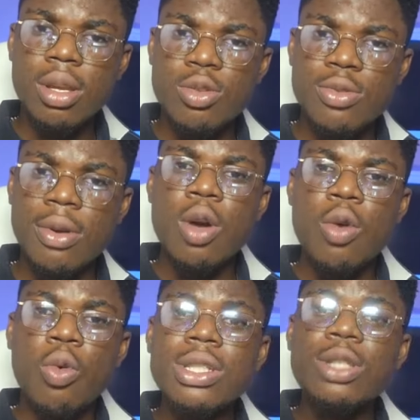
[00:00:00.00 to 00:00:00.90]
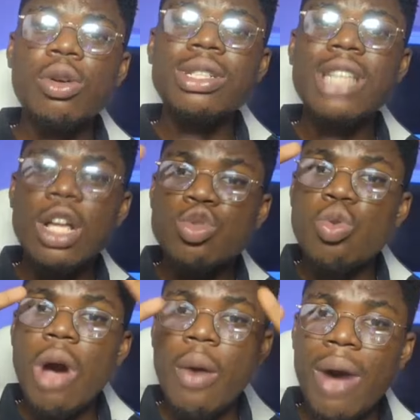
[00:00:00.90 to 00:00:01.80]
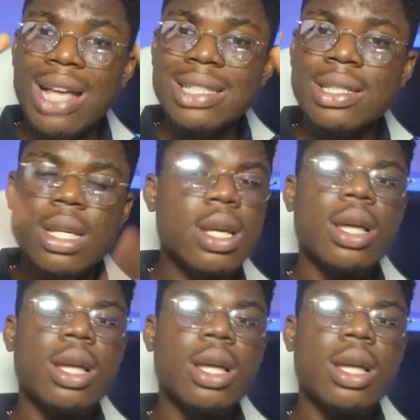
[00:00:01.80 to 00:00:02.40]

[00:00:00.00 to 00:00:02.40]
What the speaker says: So once you don't reach that 2 hours,